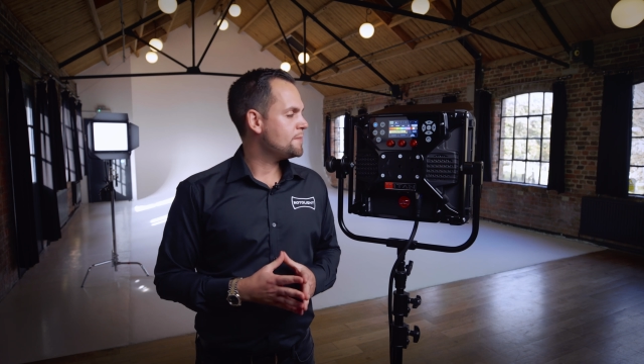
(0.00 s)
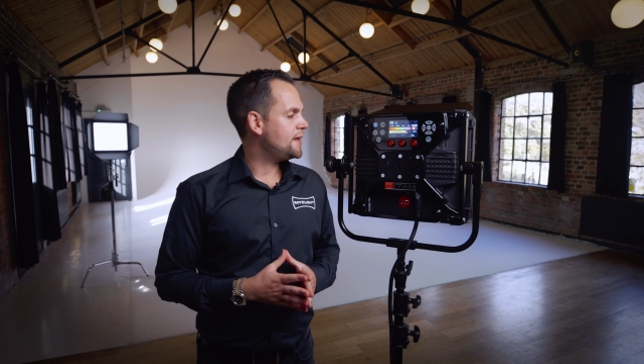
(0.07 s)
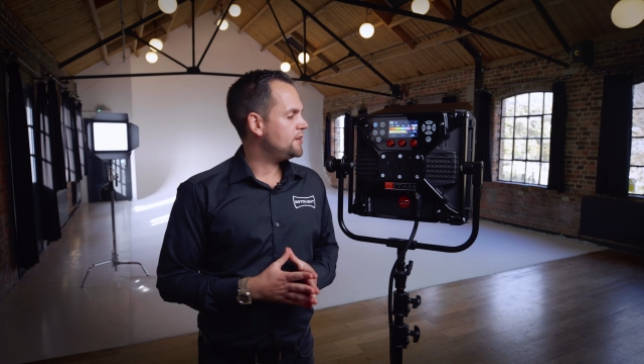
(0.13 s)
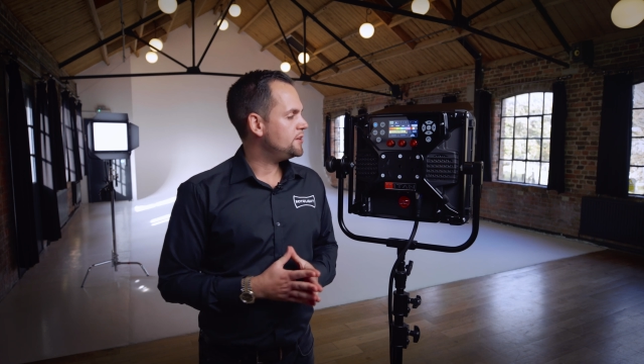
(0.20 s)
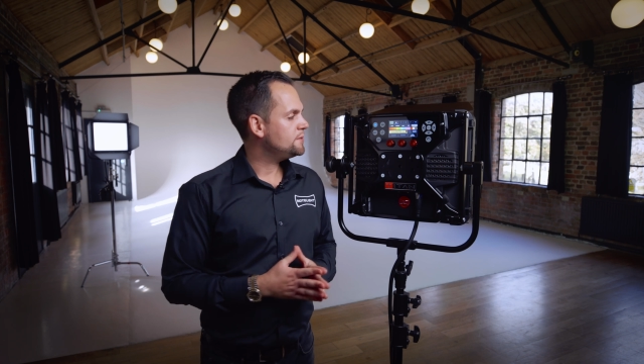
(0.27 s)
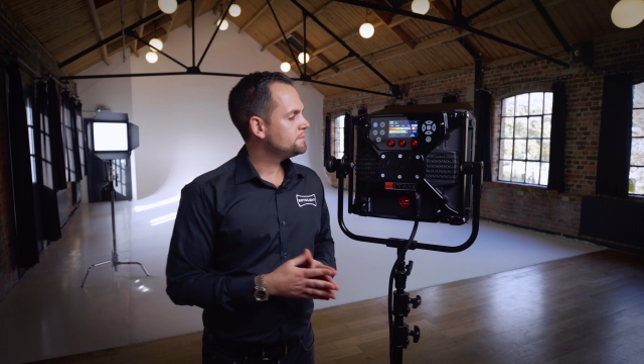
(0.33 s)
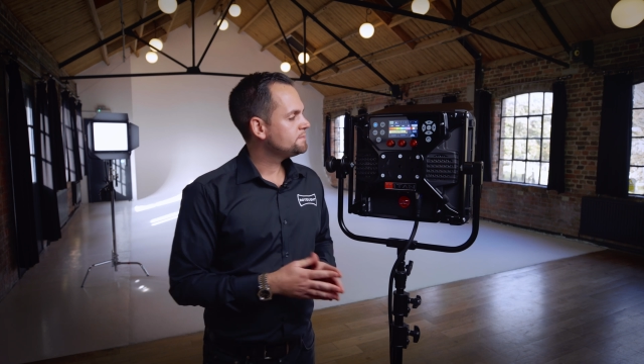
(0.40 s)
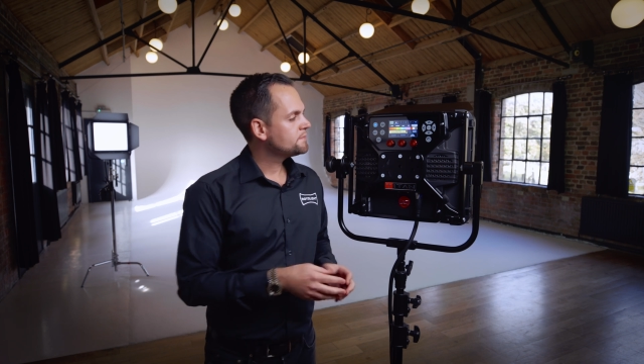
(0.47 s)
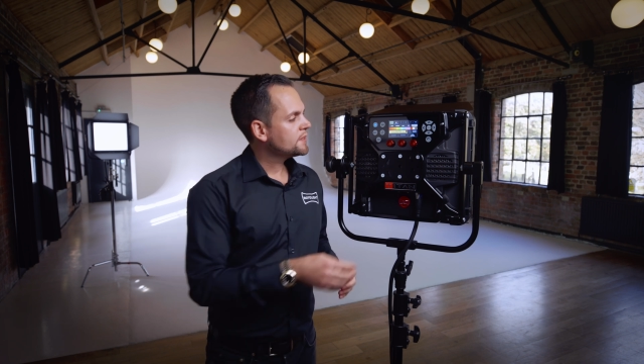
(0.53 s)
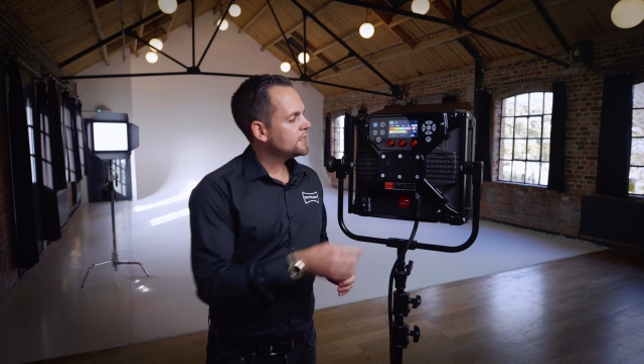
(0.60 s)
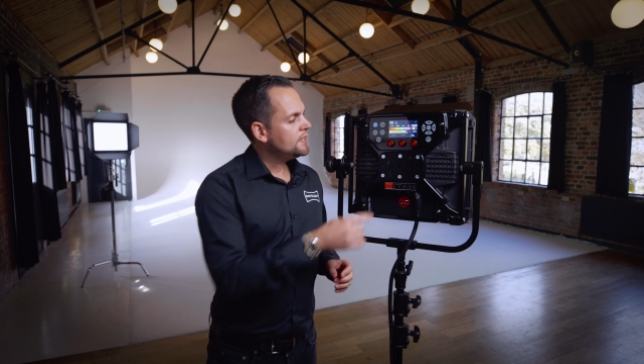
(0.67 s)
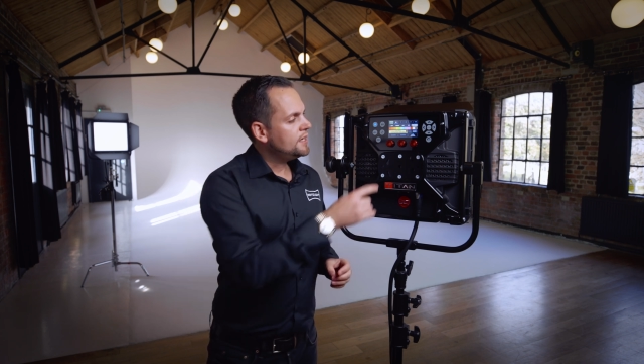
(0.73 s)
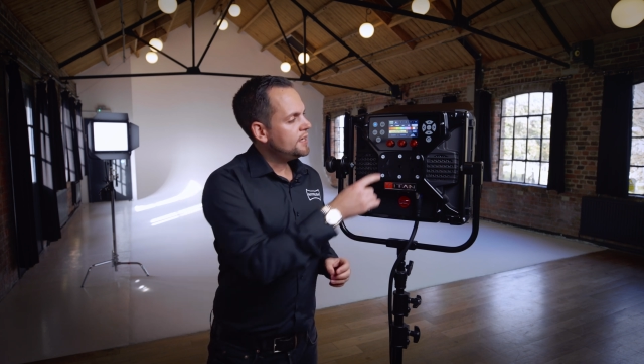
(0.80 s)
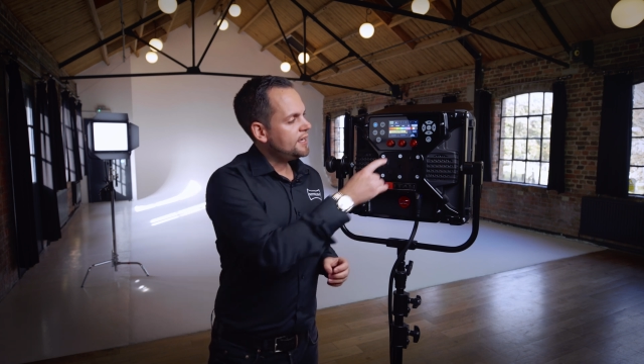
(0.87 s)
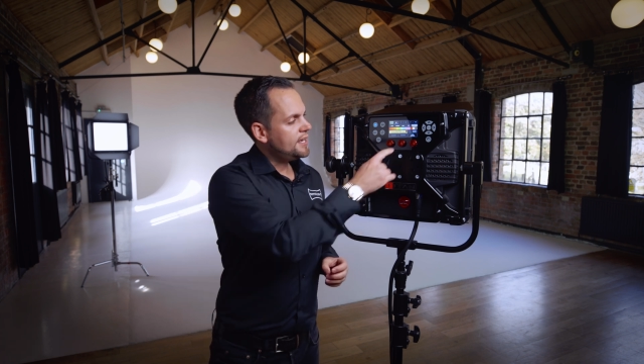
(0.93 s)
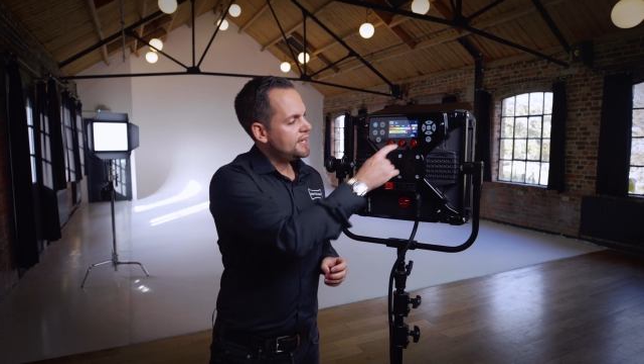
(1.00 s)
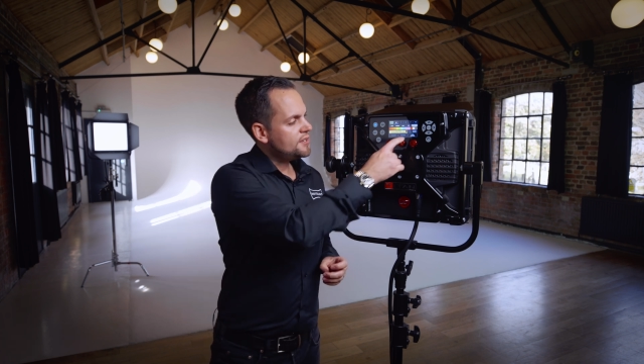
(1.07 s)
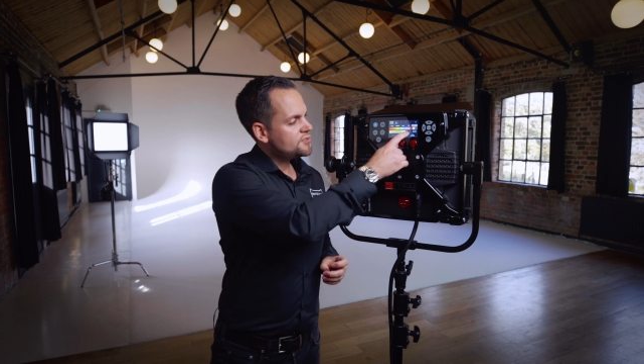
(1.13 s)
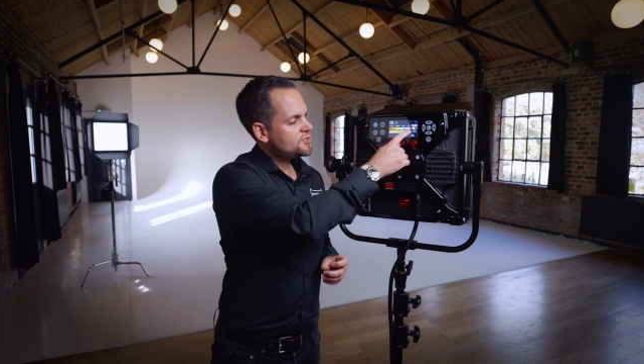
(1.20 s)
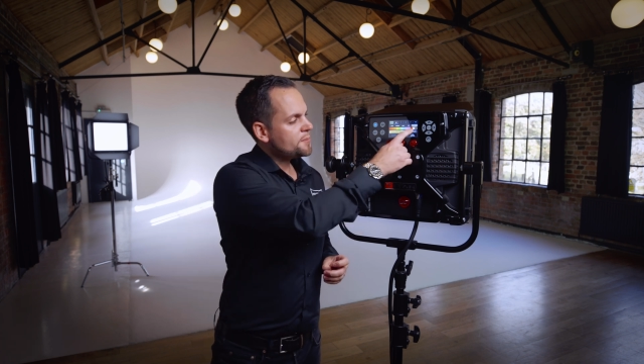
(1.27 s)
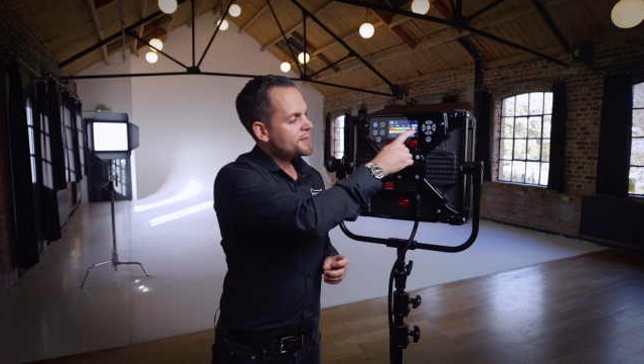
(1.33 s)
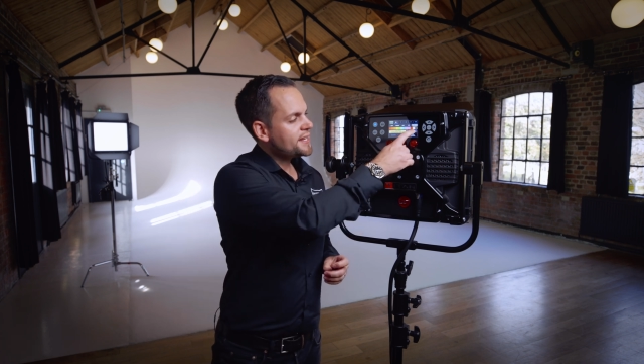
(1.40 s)
menu
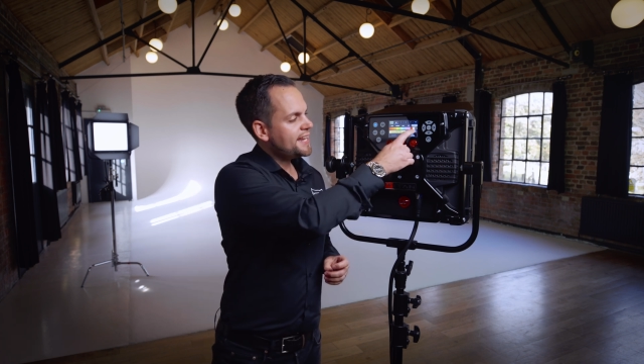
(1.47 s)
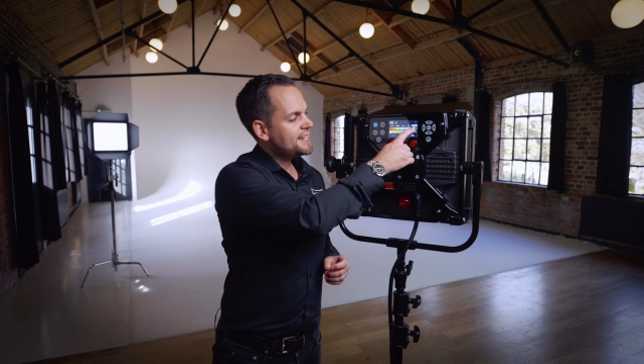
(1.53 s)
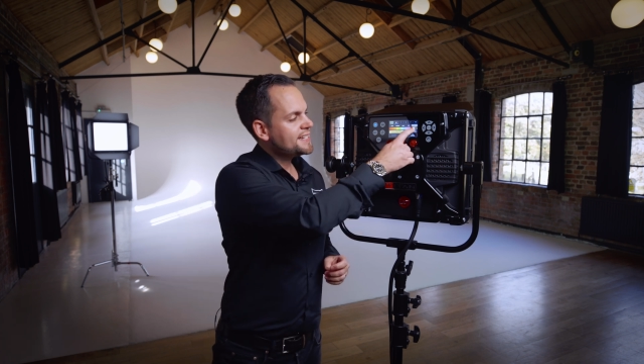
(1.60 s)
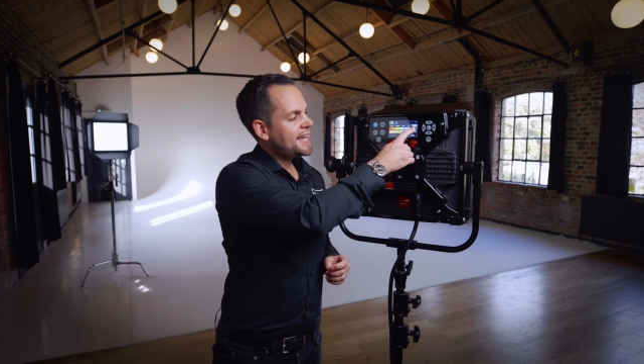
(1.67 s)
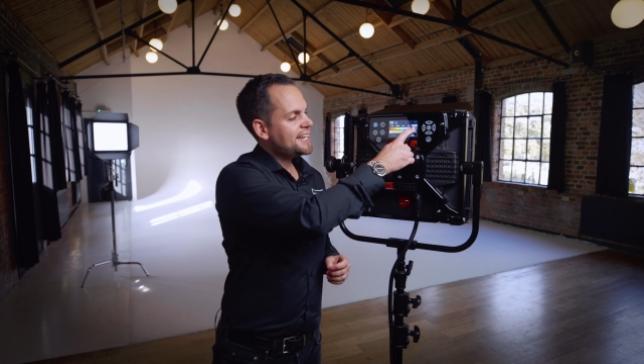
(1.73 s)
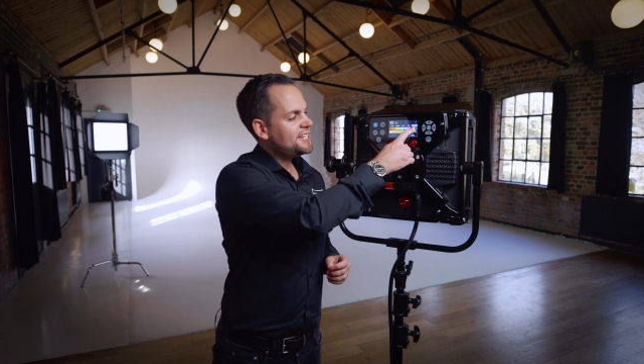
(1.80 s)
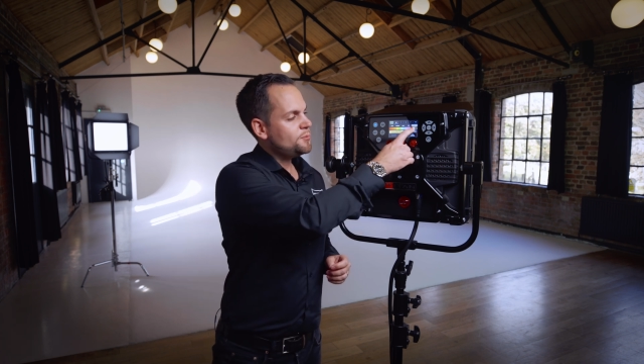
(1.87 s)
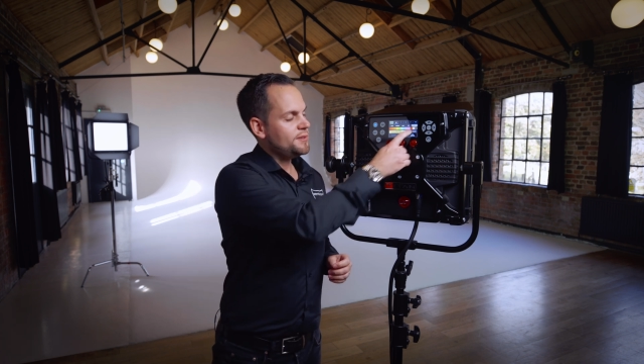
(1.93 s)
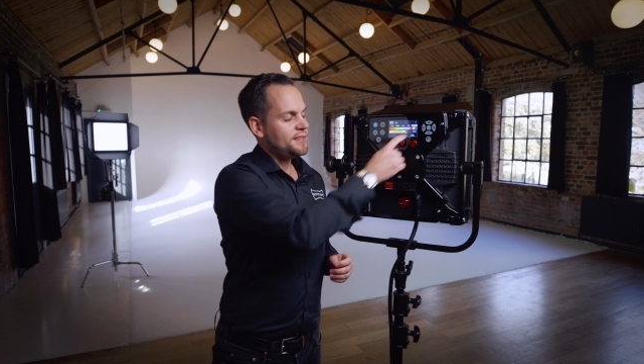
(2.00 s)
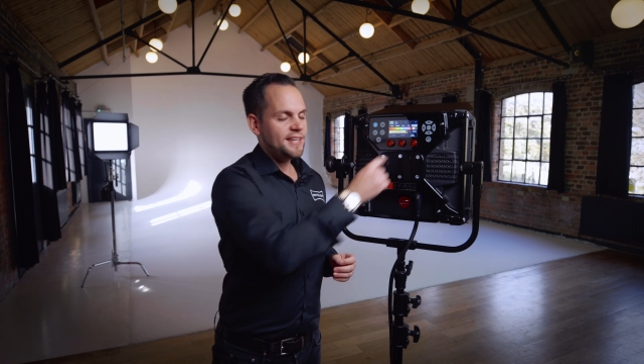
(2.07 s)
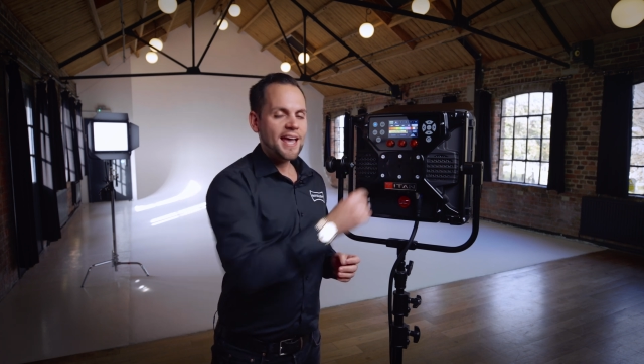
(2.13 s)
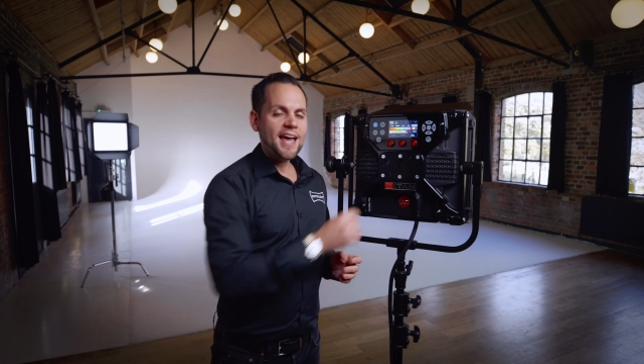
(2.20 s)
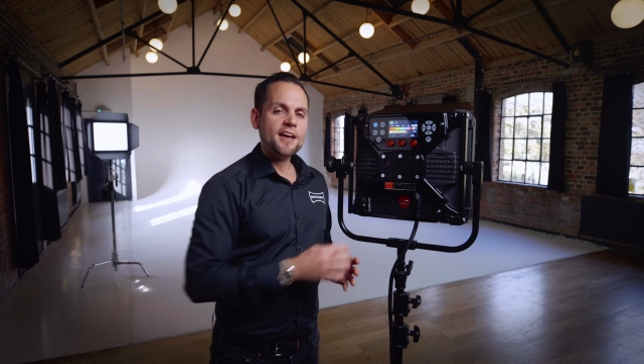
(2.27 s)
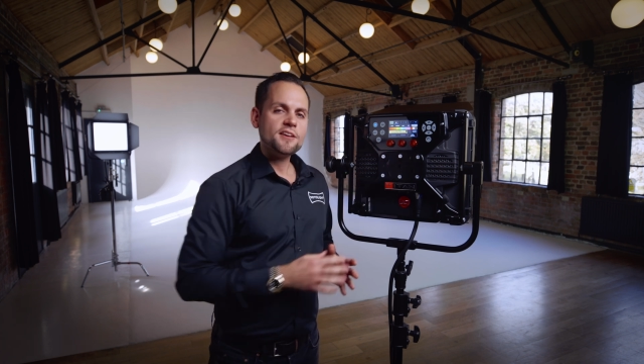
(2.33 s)
is something indicated with the